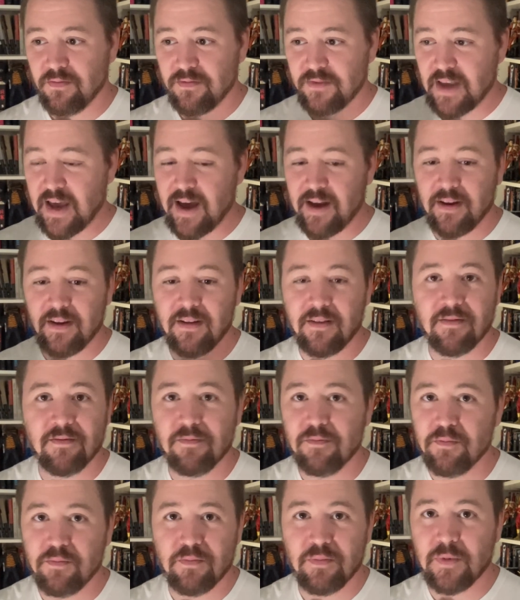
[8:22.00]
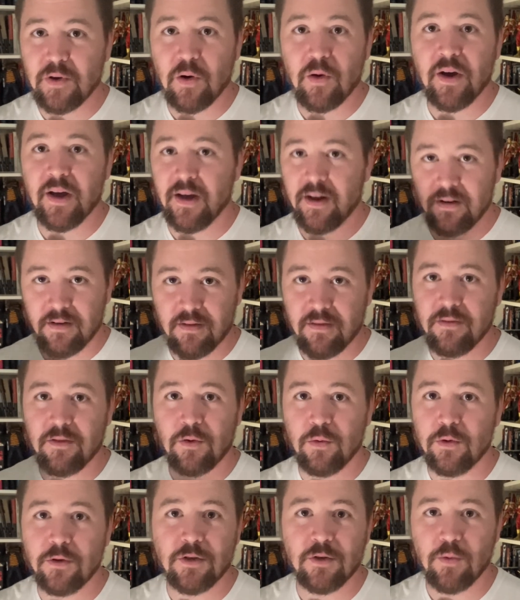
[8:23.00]
Daddy, go ahead,
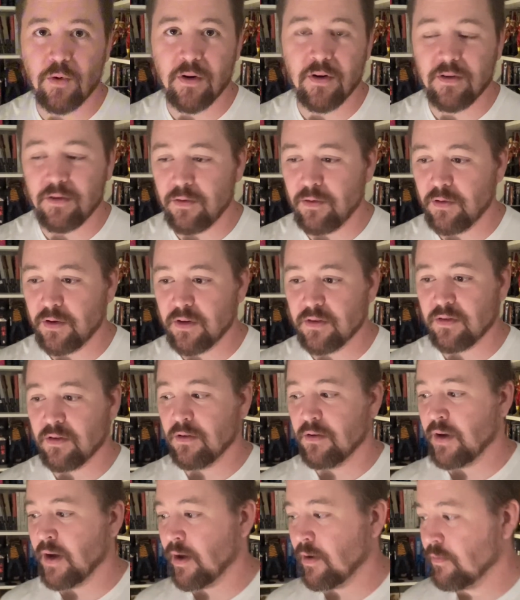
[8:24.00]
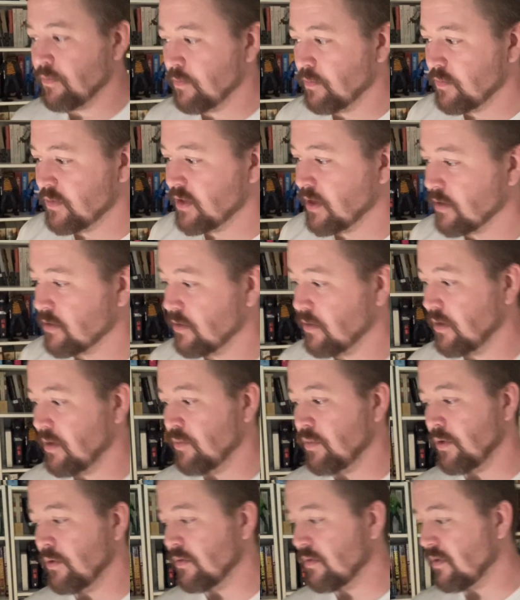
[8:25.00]
do what you want to do, because her dad sexually
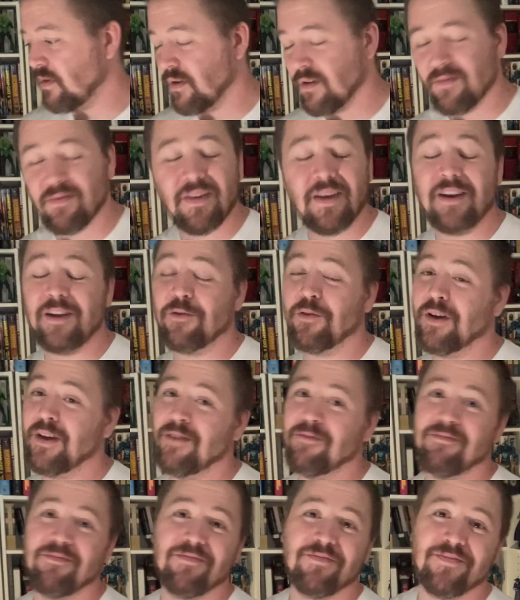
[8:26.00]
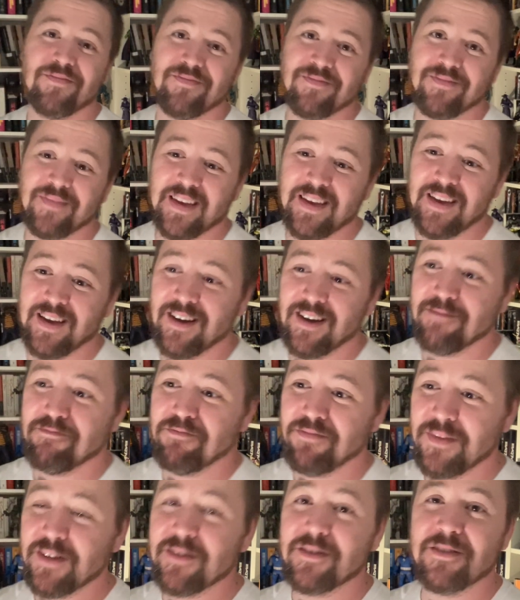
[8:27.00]
abused her. Anyway, yeah,
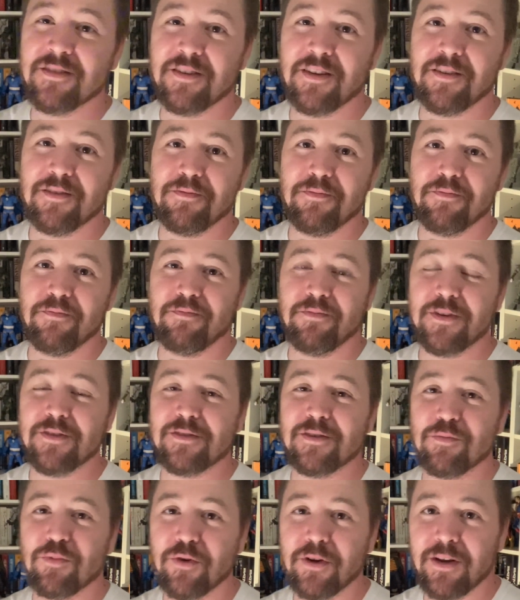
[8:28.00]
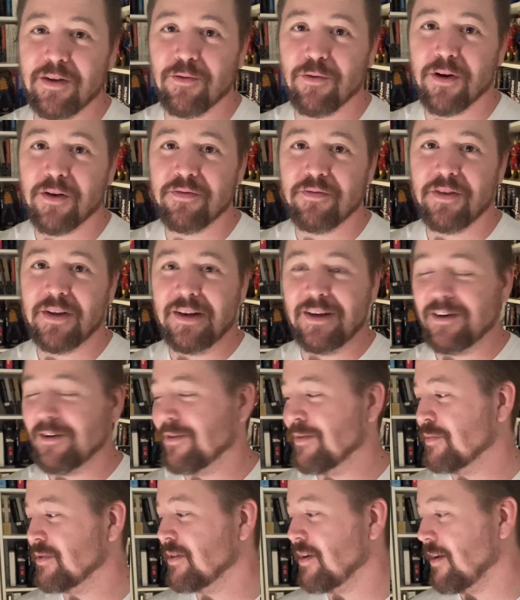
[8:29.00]
this is a pretty rough video.
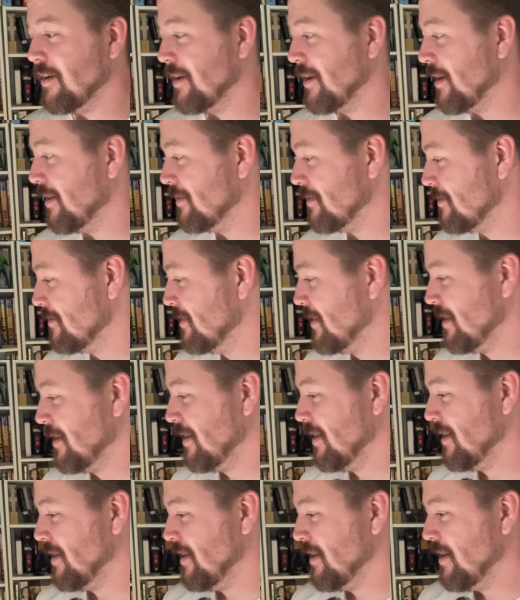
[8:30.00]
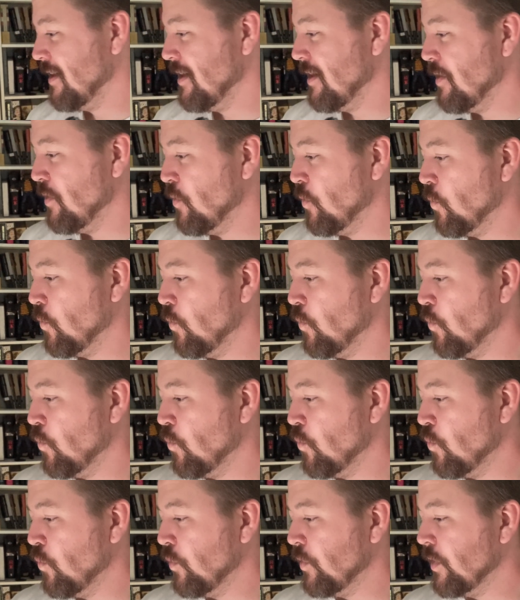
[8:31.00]
I'm sorry, guys.
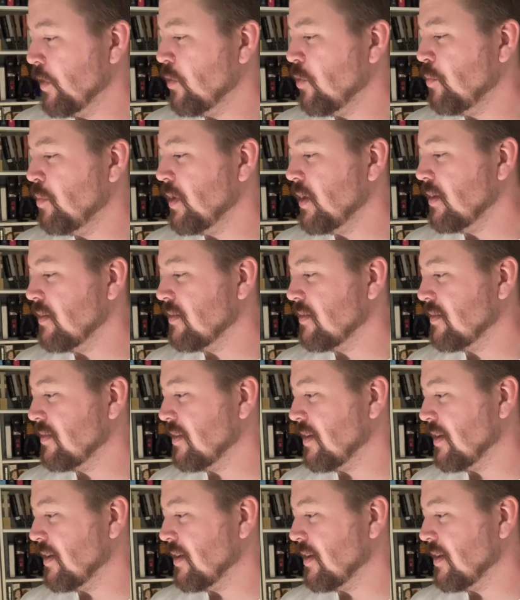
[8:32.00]
Little bit.